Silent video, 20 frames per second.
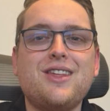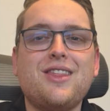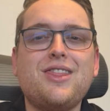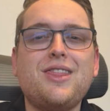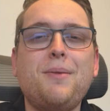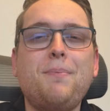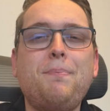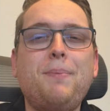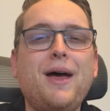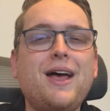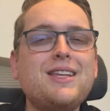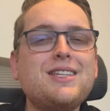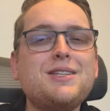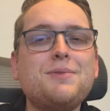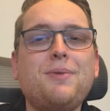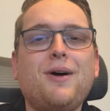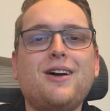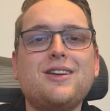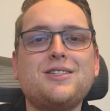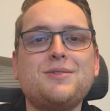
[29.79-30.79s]
the best
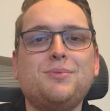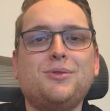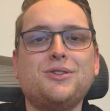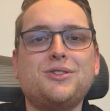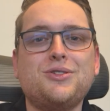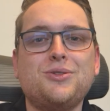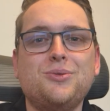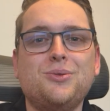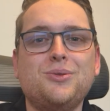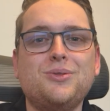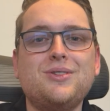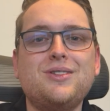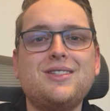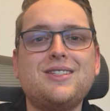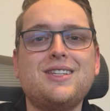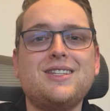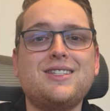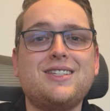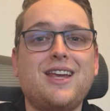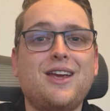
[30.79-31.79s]
possible tools
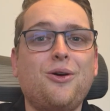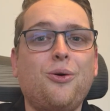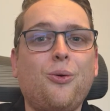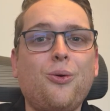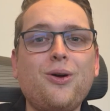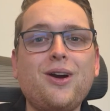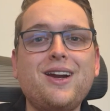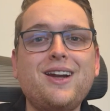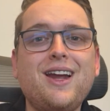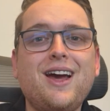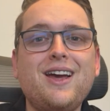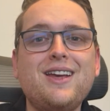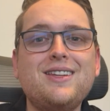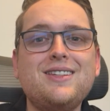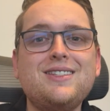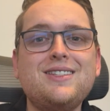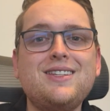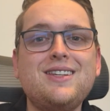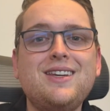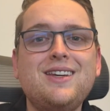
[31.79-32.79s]
to stay
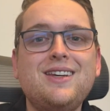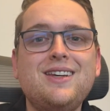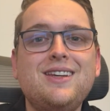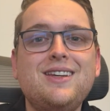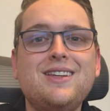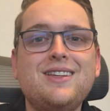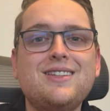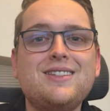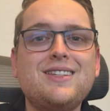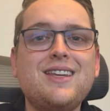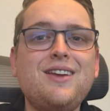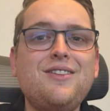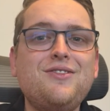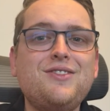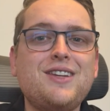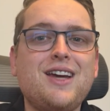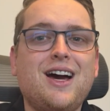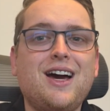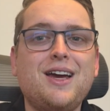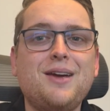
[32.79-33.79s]
organized, save
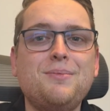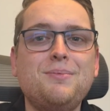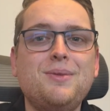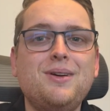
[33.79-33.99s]
time,